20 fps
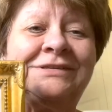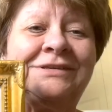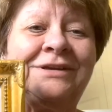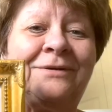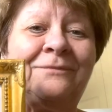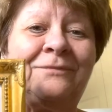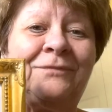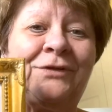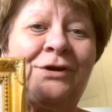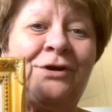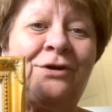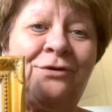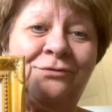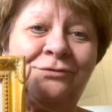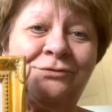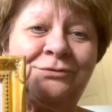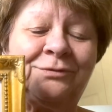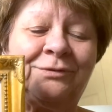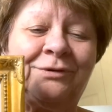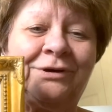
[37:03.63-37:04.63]
the
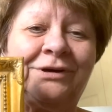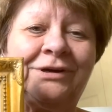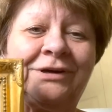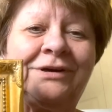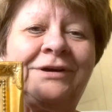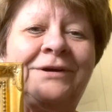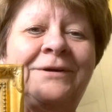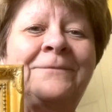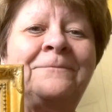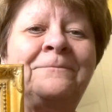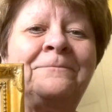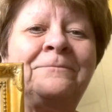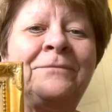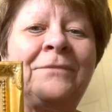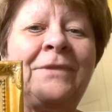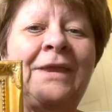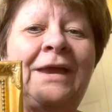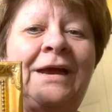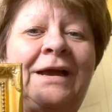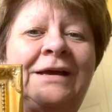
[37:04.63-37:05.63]
gold work.
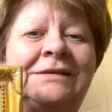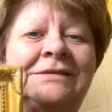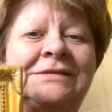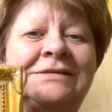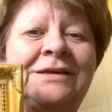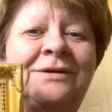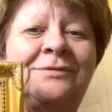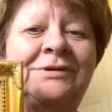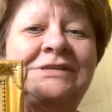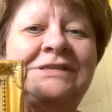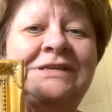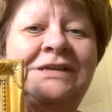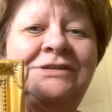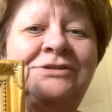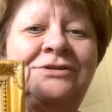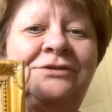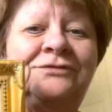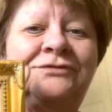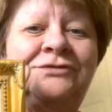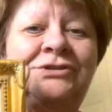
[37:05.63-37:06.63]
And so I
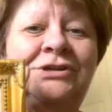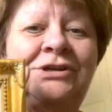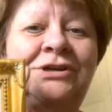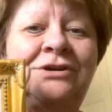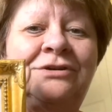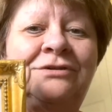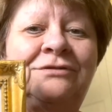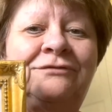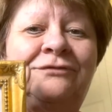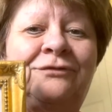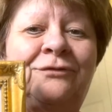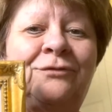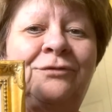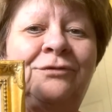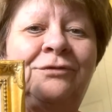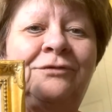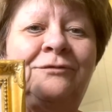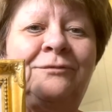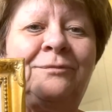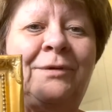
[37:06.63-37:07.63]
sent off to you for
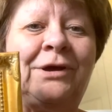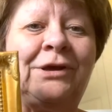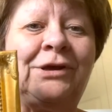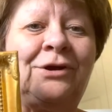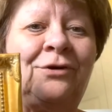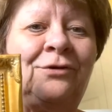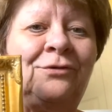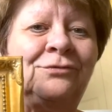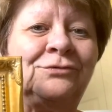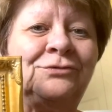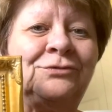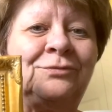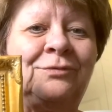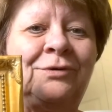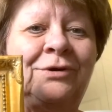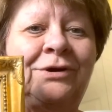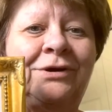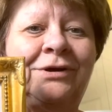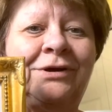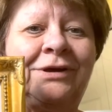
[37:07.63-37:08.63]
all of my gold
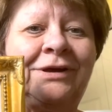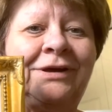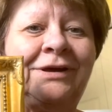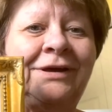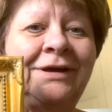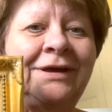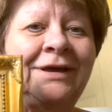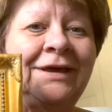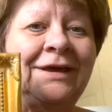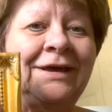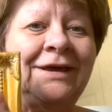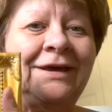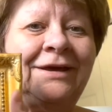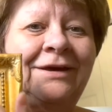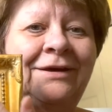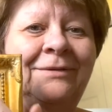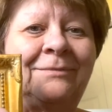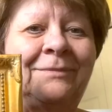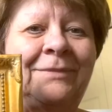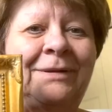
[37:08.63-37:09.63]
work
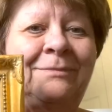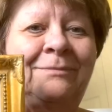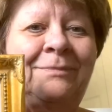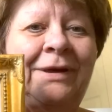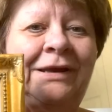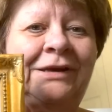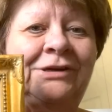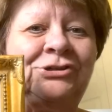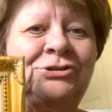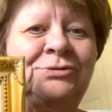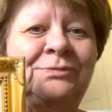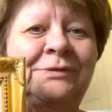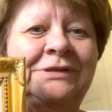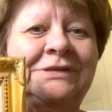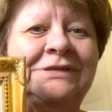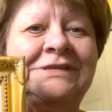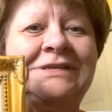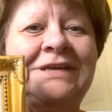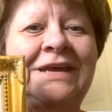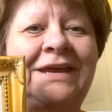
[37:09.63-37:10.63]

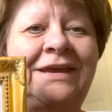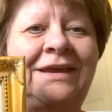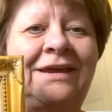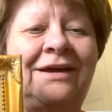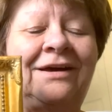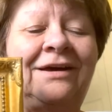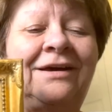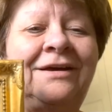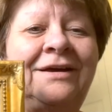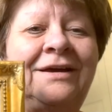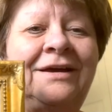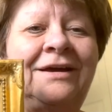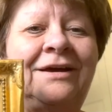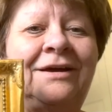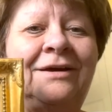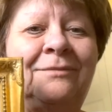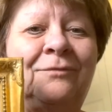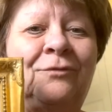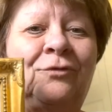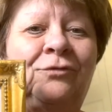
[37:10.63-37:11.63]
embellishments here,
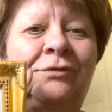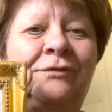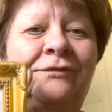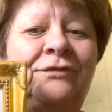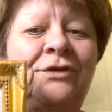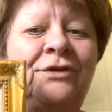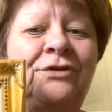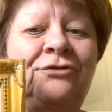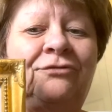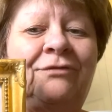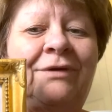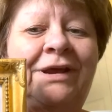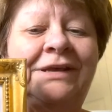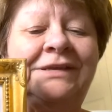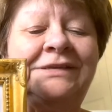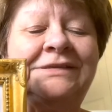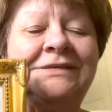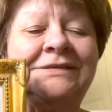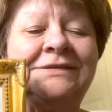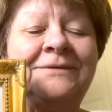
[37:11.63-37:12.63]
all of the
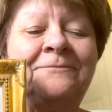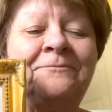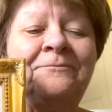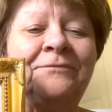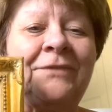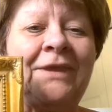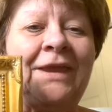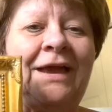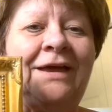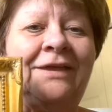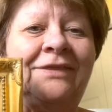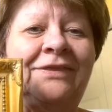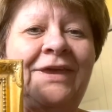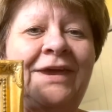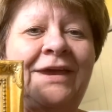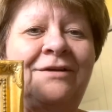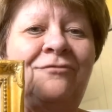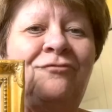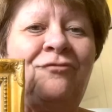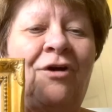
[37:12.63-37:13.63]
threads, and
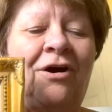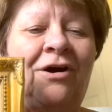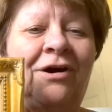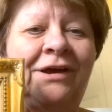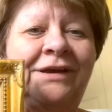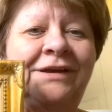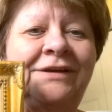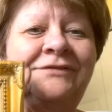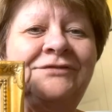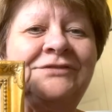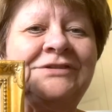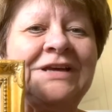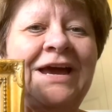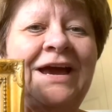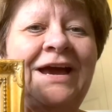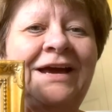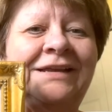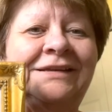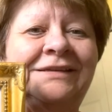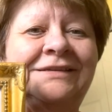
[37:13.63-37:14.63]
they arrived.
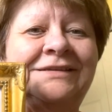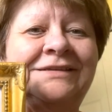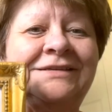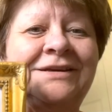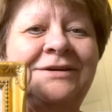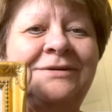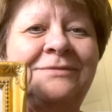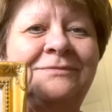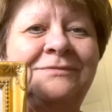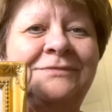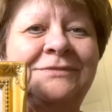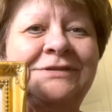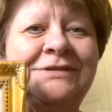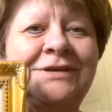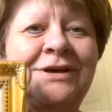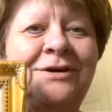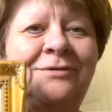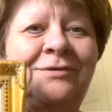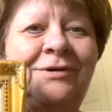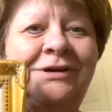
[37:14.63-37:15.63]
And
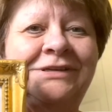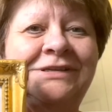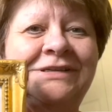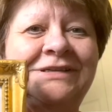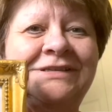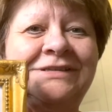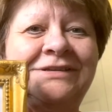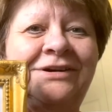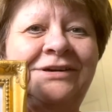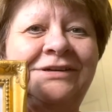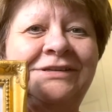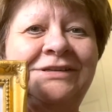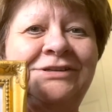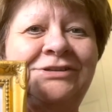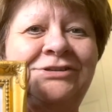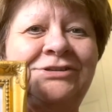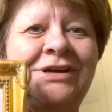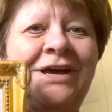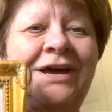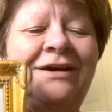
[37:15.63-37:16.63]
so I
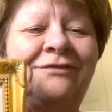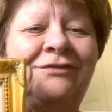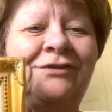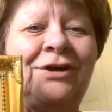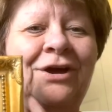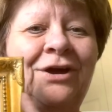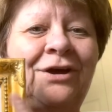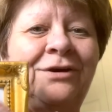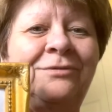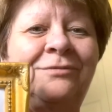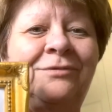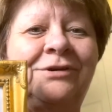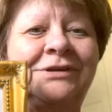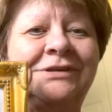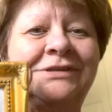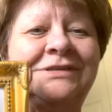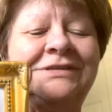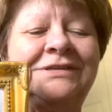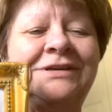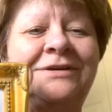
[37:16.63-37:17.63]
decided to have a go
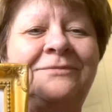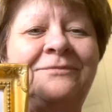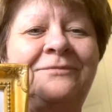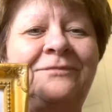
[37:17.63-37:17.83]
at